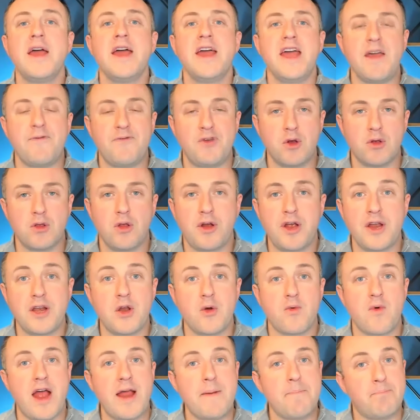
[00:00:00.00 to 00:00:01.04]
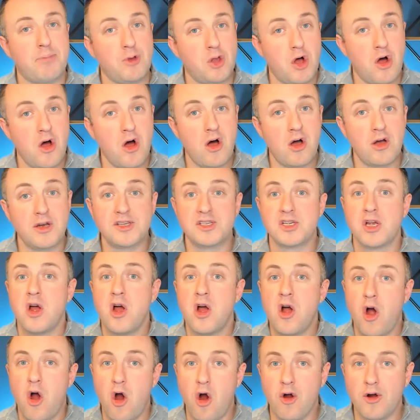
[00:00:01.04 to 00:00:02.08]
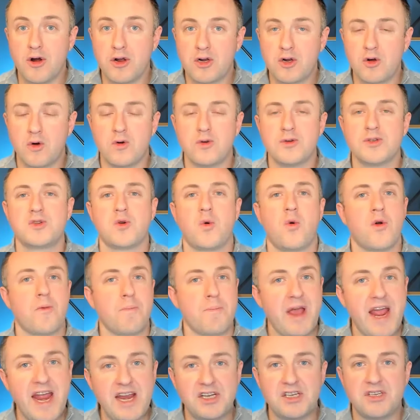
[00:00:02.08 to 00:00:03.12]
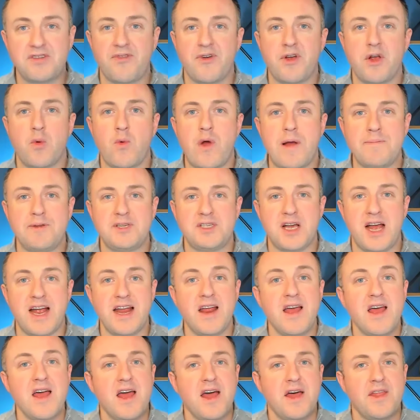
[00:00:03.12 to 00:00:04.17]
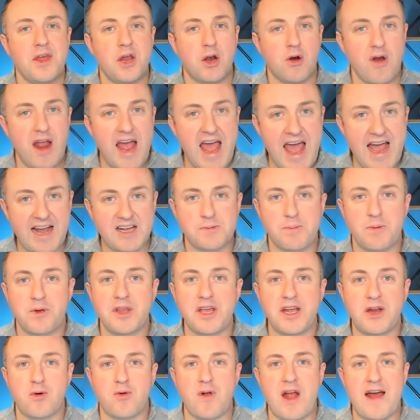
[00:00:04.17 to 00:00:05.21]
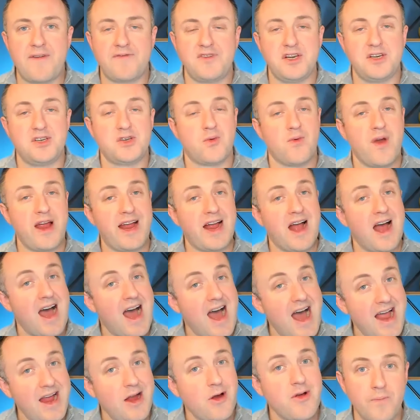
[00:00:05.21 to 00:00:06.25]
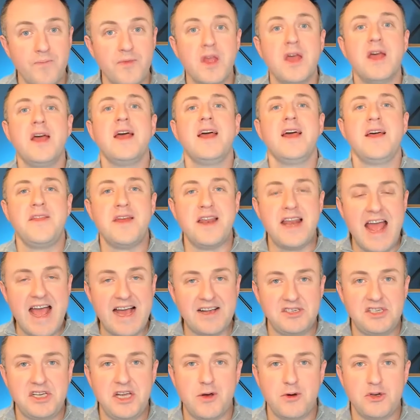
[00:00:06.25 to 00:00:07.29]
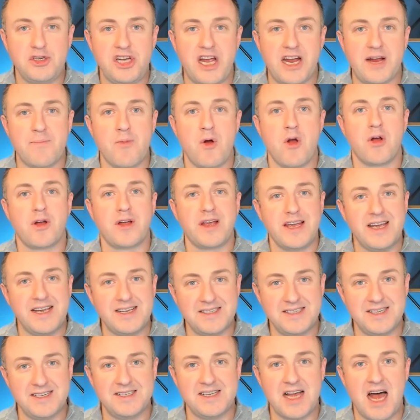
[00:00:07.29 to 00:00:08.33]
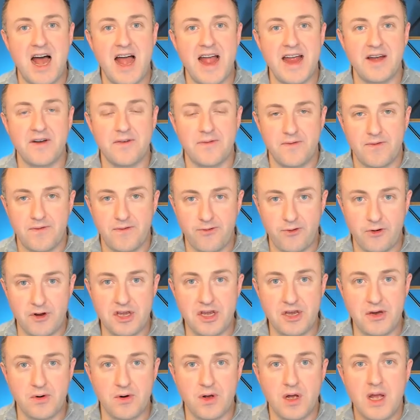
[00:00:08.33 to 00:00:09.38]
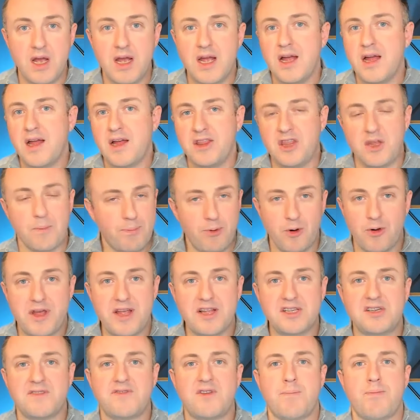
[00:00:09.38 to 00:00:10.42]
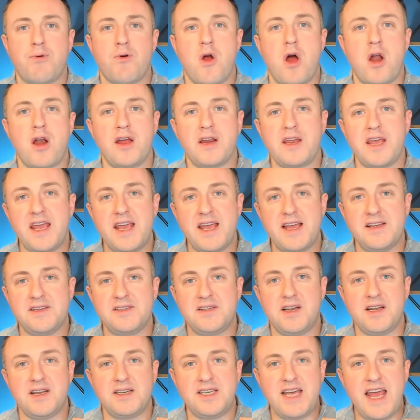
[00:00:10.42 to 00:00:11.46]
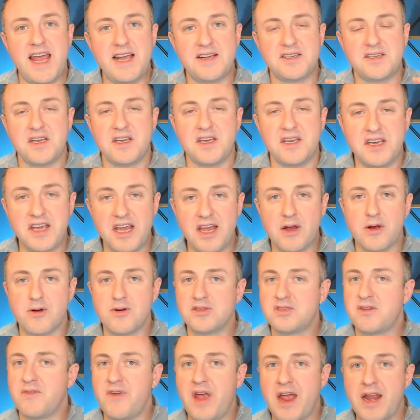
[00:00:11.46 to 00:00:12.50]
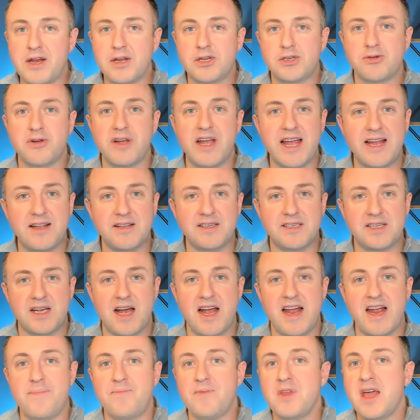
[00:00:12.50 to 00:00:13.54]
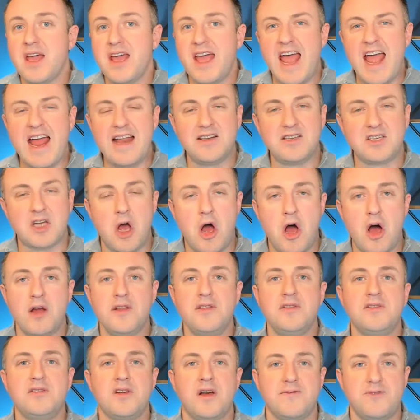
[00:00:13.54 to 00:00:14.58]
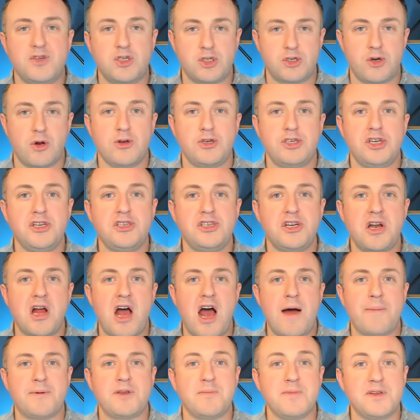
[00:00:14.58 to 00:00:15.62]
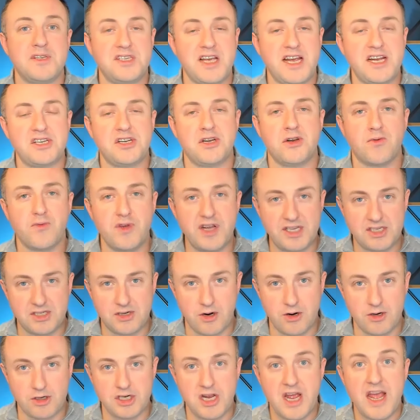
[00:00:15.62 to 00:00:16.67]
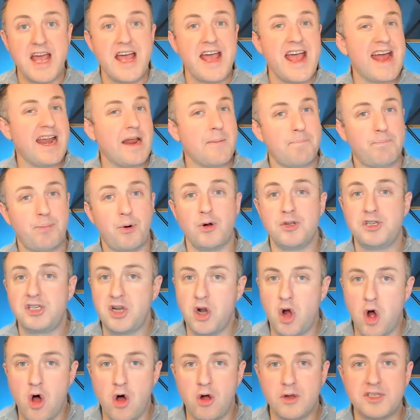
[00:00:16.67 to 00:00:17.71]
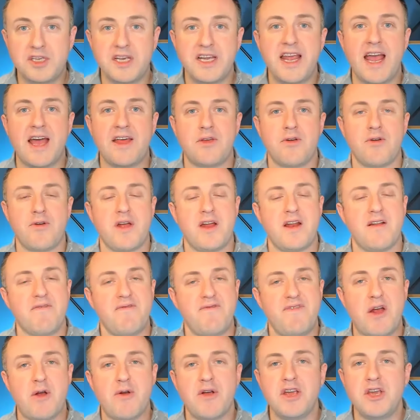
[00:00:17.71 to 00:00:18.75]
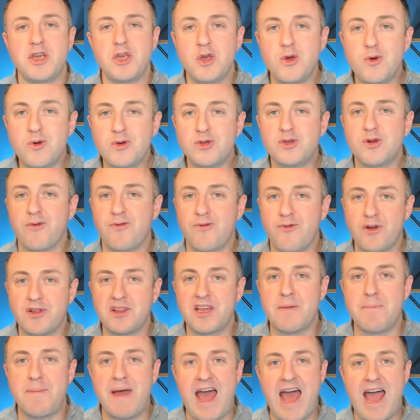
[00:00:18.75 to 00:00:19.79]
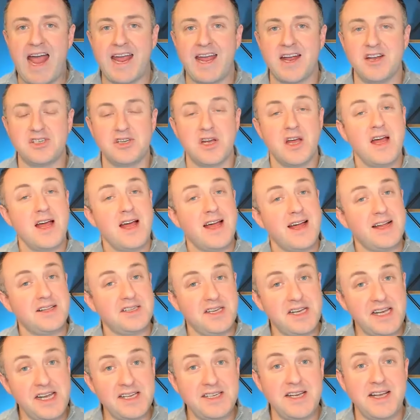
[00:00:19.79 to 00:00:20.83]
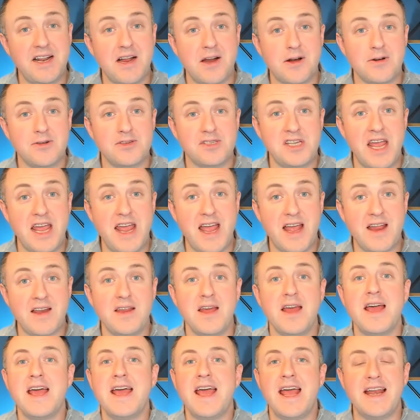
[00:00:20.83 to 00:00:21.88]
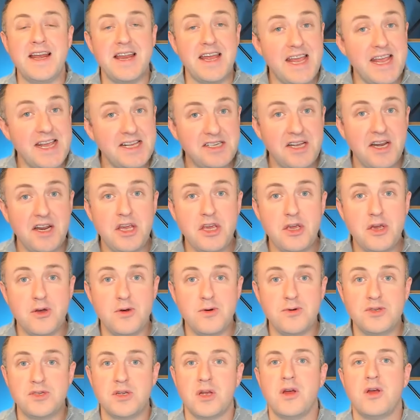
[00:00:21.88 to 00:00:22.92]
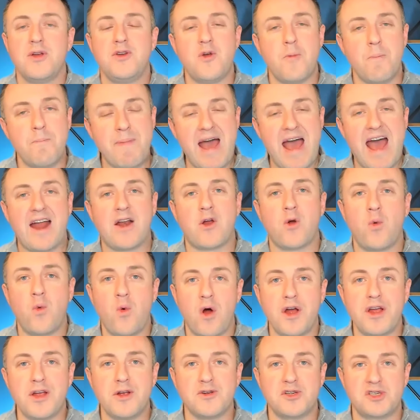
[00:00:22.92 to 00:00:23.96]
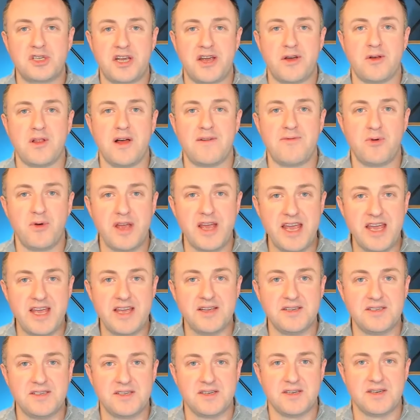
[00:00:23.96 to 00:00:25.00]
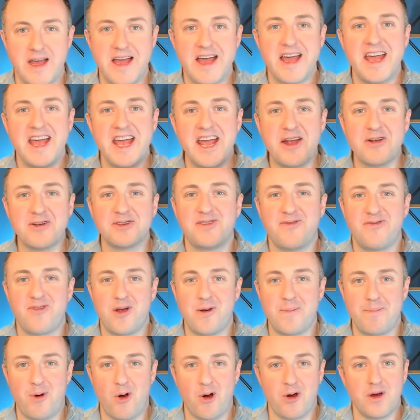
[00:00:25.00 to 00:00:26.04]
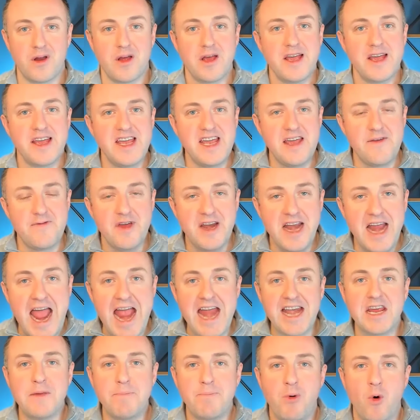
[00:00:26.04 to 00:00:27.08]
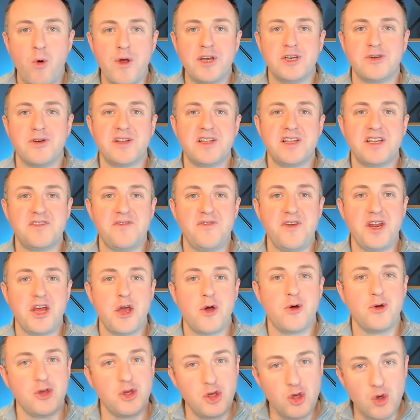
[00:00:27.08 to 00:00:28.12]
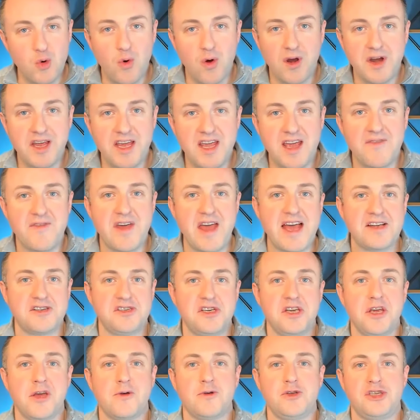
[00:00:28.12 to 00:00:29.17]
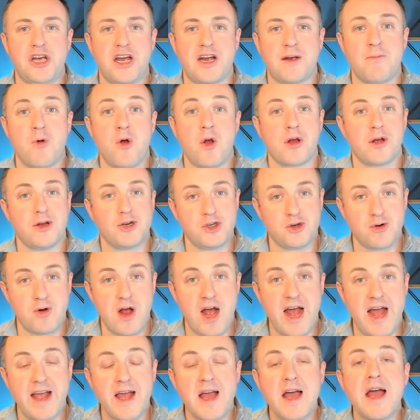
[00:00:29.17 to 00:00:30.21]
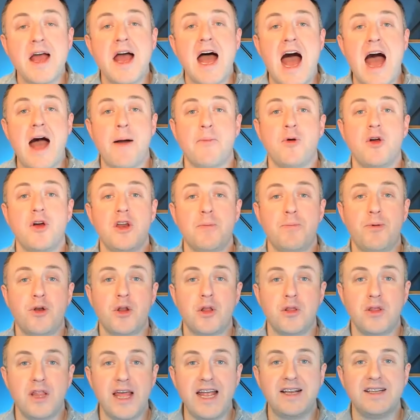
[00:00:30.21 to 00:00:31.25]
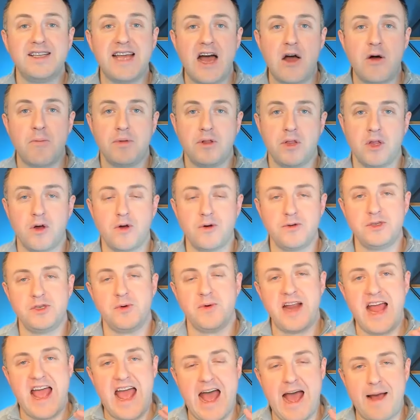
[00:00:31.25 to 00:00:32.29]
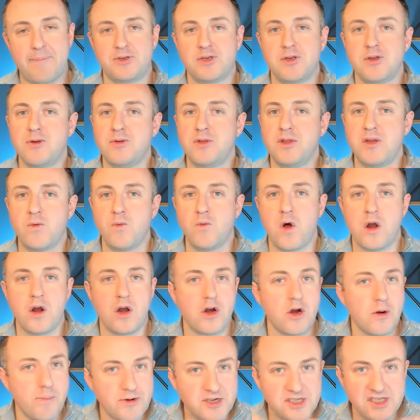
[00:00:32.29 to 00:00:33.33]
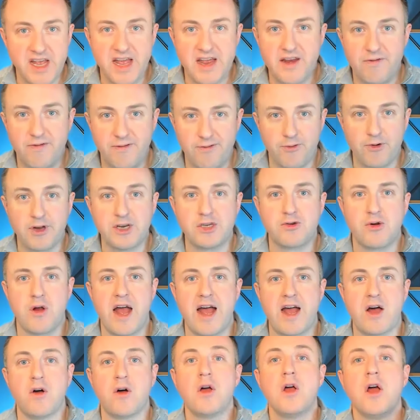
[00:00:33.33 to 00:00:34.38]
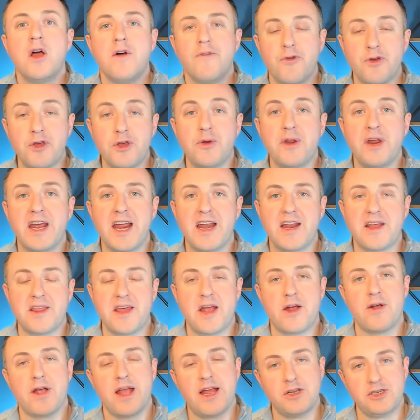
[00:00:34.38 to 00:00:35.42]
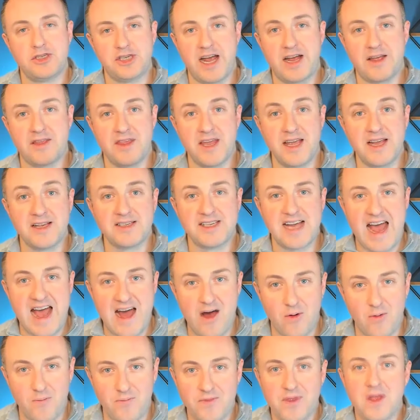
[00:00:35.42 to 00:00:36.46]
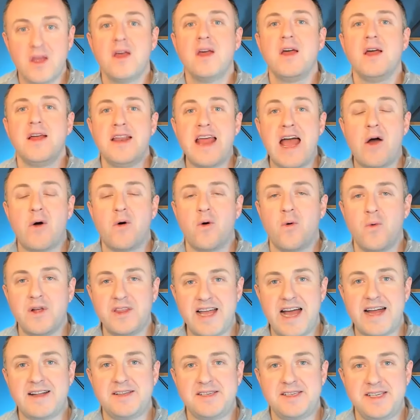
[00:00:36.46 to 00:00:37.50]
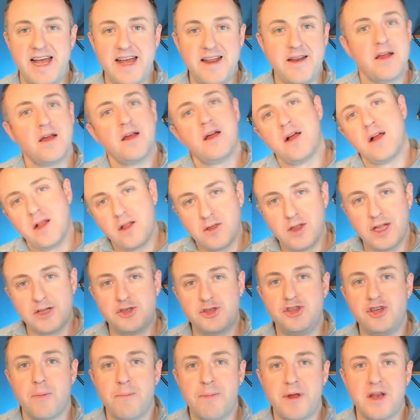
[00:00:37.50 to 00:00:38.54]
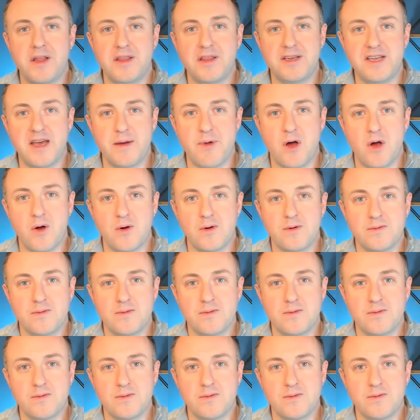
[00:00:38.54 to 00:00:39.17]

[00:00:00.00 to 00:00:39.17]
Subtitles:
If you're looking to write blogs, articles, or pages for your website that are expertly crafted to rank higher, then SEO Checkmark is designed for you. The brilliance of the product is that it takes years of industry insight and tons of search engine optimization research, and it puts it all together in a very user-friendly package that's easy to understand and easy to use no matter what your skill level is. Here's the fun part. If at any point during this video you want to give SEO Checkmark a try, I'm going to put a link down below to an absolutely 100% free trial for you to get in there and check things out. Now, with that said, let's jump into the demo.